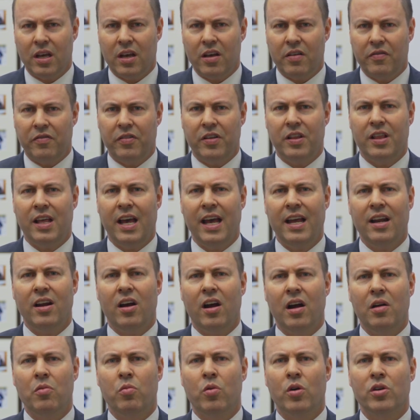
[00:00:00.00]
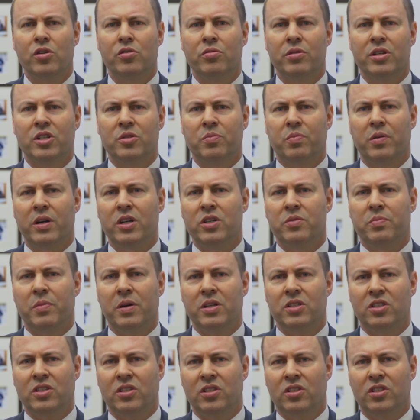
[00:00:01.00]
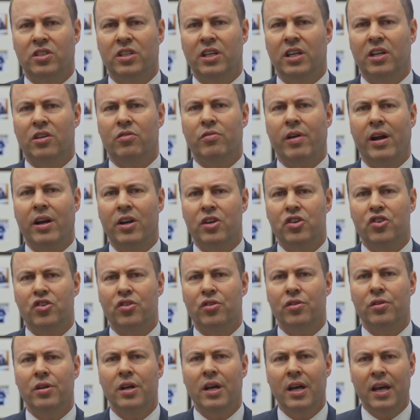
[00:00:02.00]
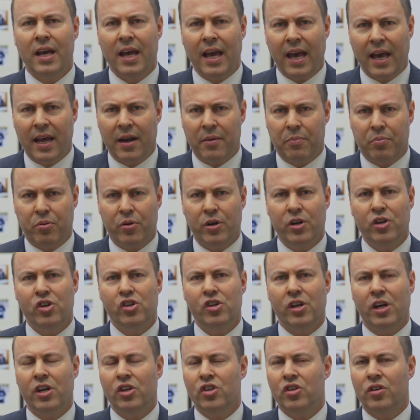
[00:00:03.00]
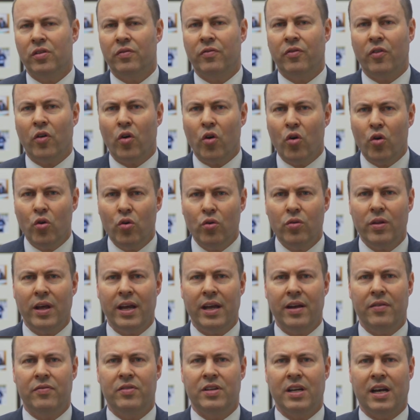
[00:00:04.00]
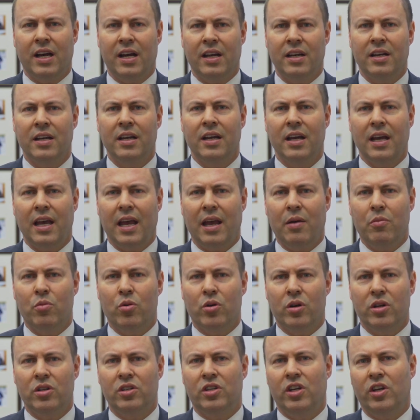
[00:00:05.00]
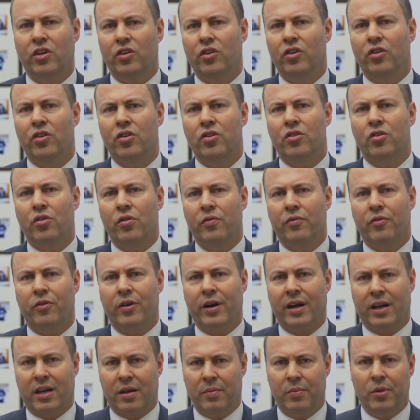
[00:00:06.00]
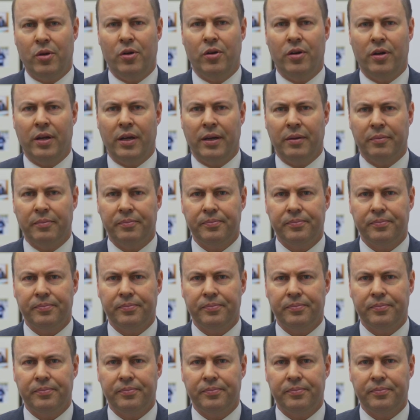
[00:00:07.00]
For that, I want to express my sincere gratitude and appreciation for all they have done and will continue to do for our community.